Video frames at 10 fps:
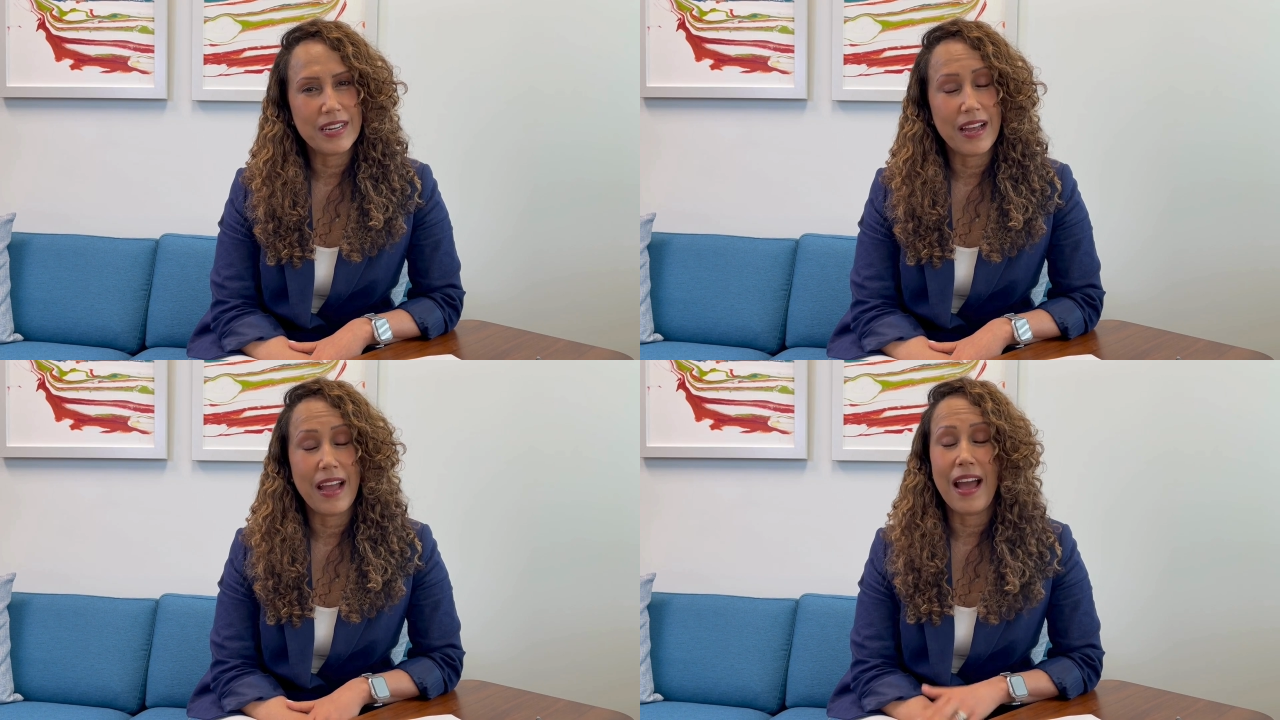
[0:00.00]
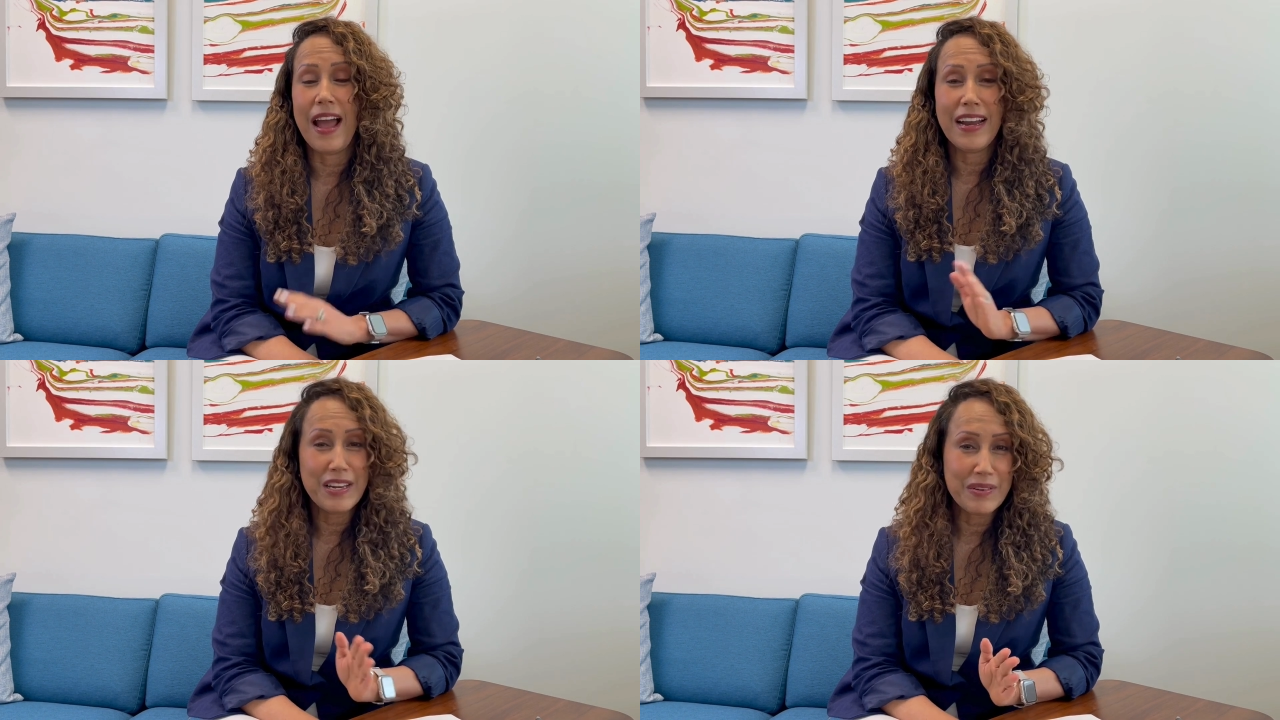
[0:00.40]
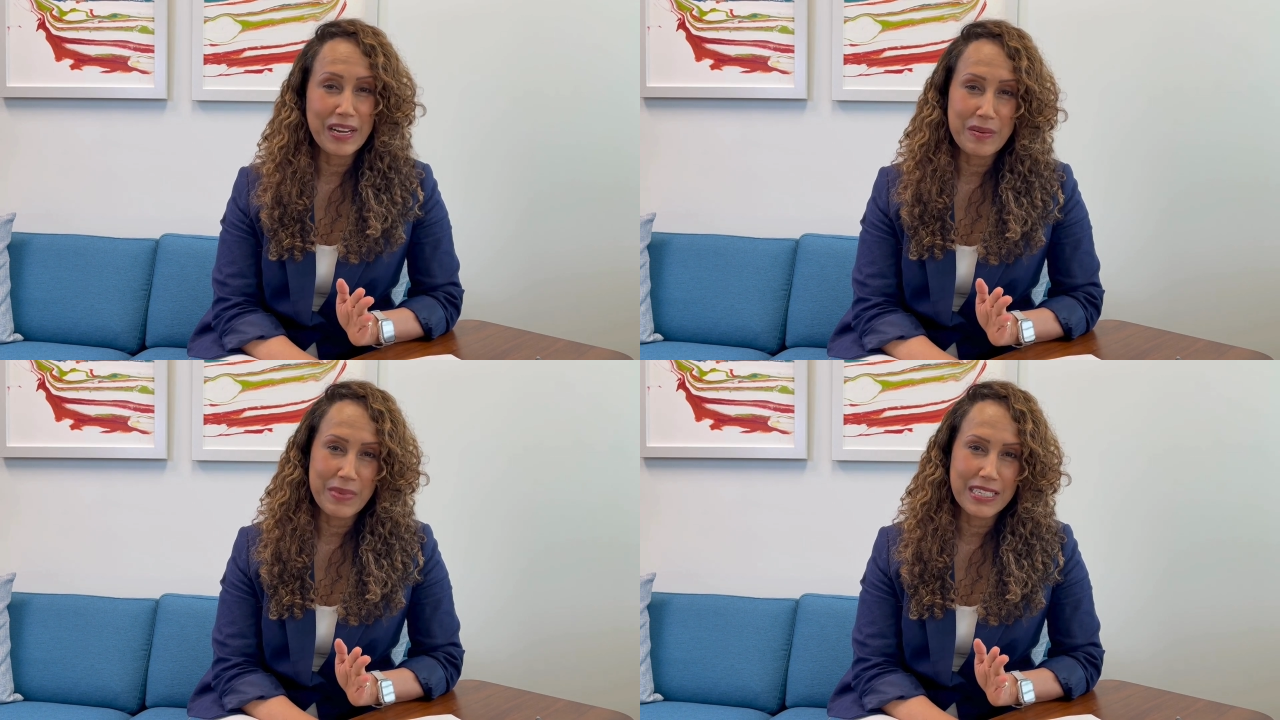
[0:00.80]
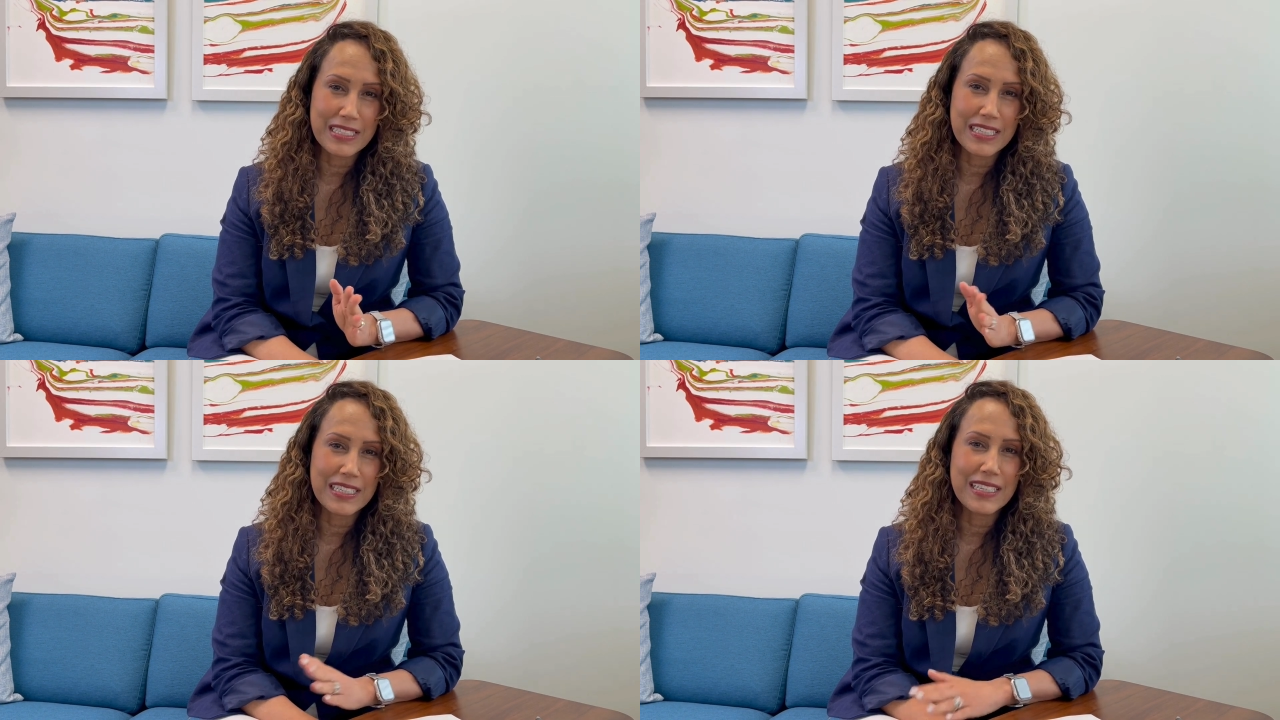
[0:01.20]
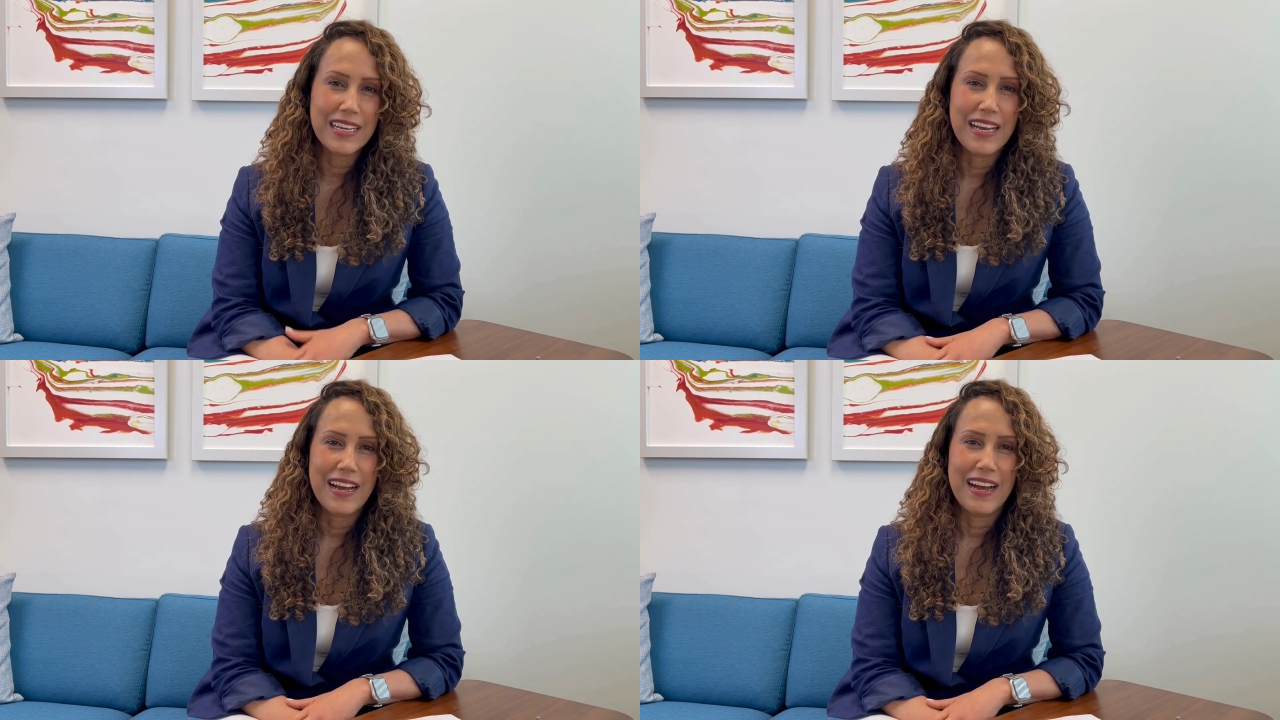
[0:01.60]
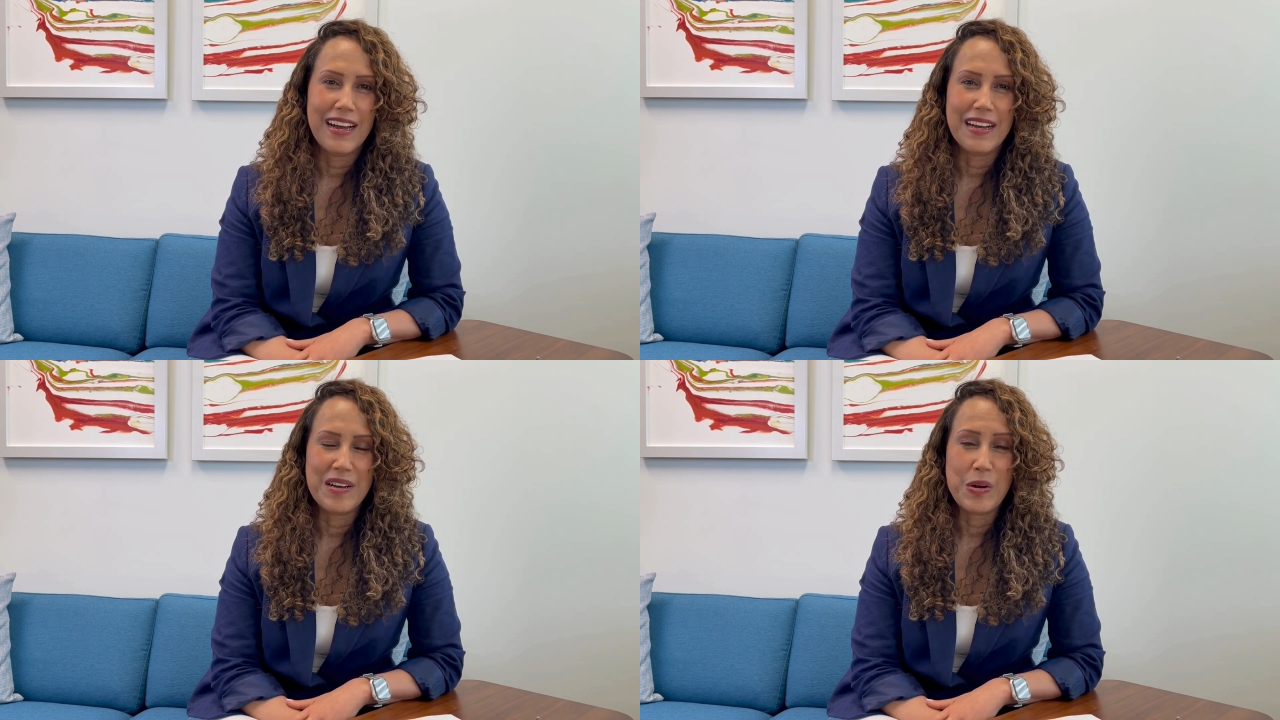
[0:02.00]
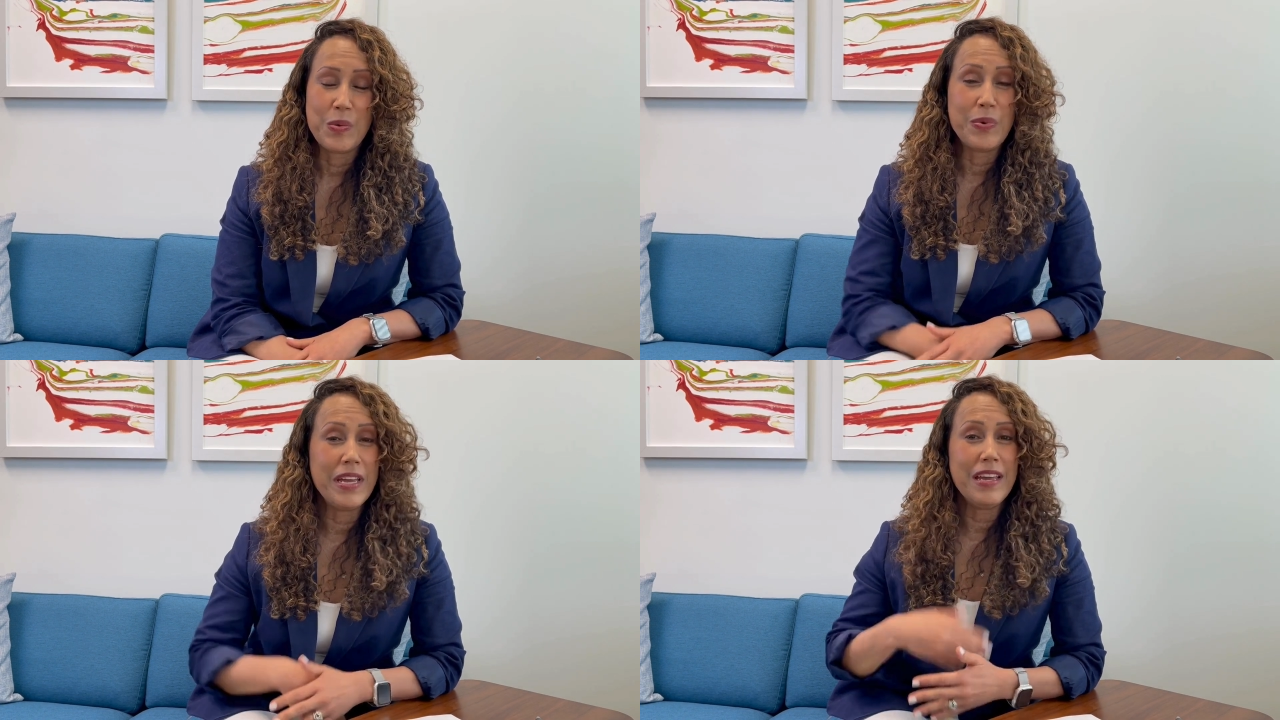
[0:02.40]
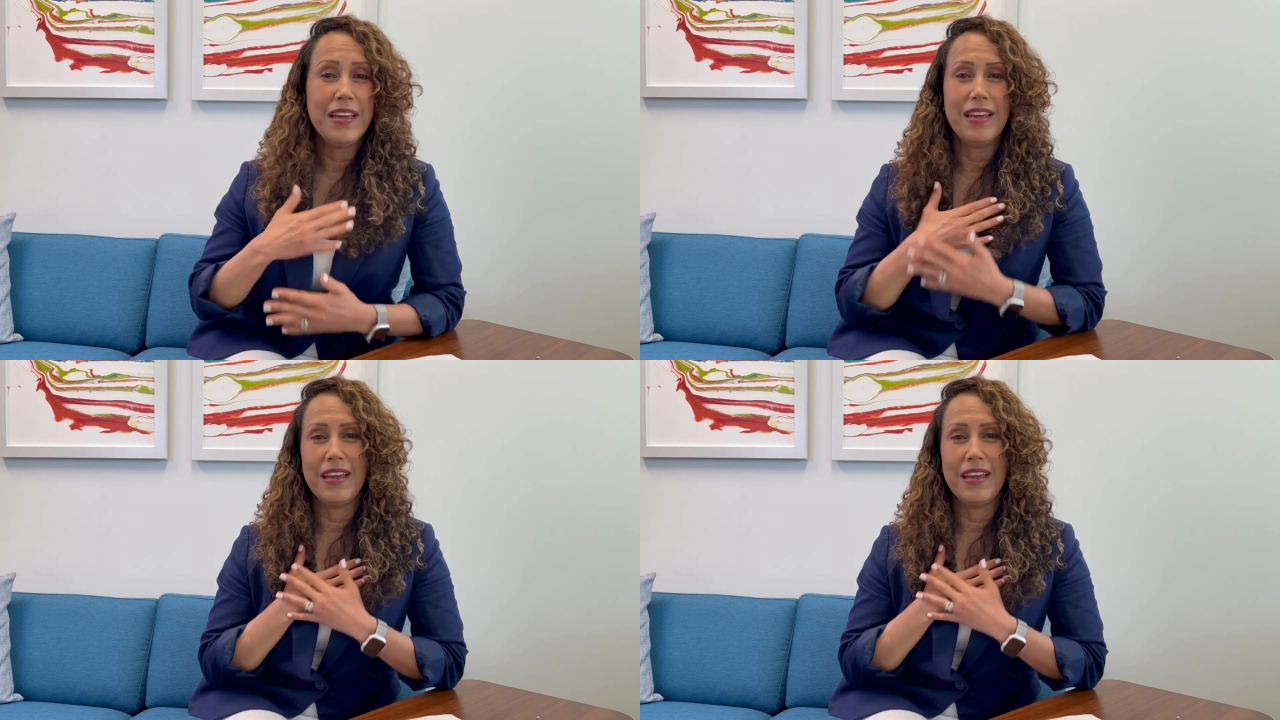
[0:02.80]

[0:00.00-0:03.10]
I highly recommend it. We